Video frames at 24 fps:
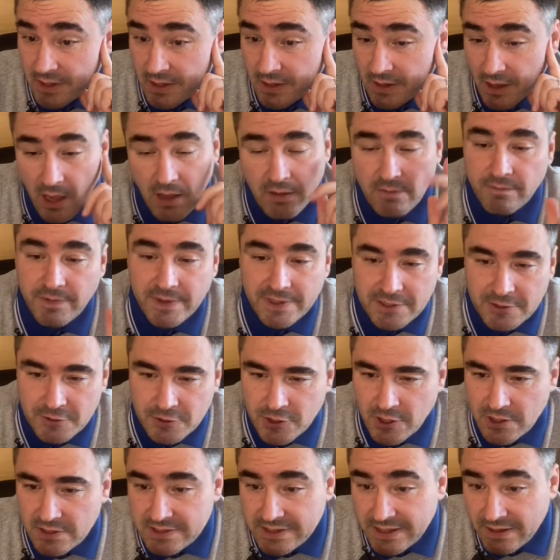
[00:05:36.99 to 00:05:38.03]
uh, with
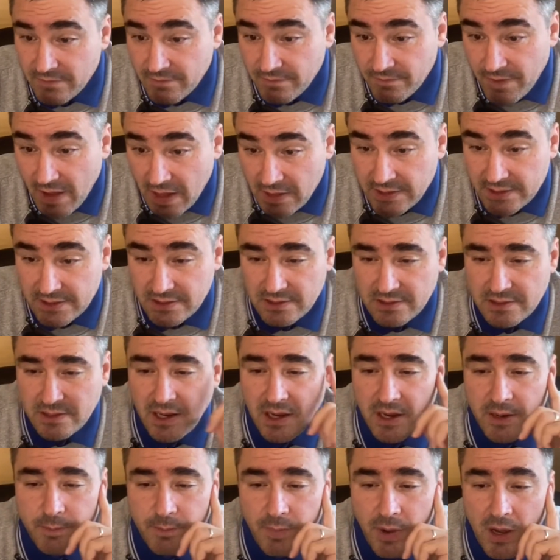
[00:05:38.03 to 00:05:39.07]
just their valid
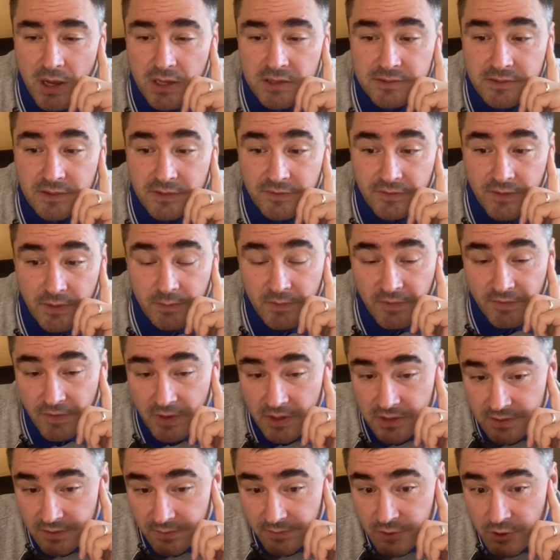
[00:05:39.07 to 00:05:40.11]
Thai passport from the
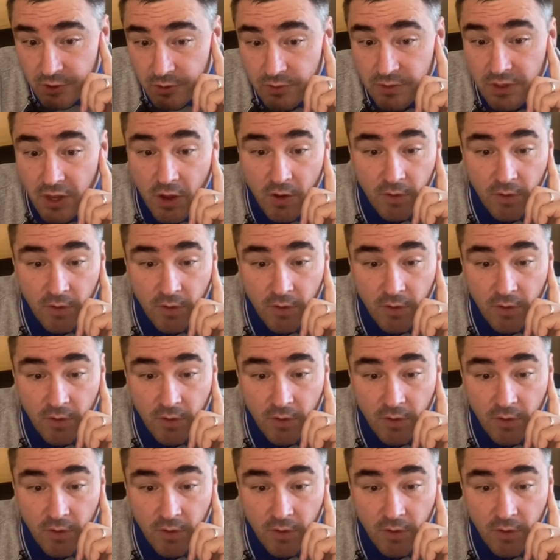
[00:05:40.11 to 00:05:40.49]
1st of June.